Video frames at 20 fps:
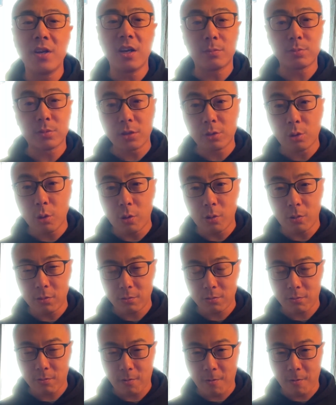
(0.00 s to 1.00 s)
up the door,
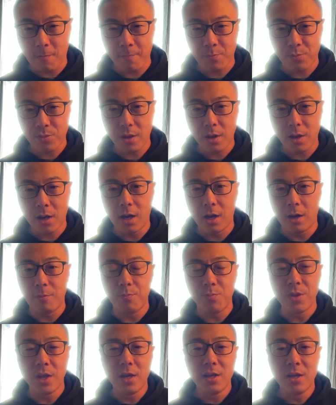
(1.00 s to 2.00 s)

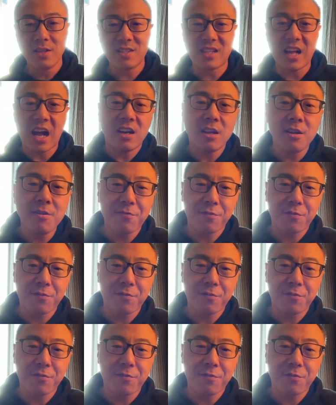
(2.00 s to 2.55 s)
starting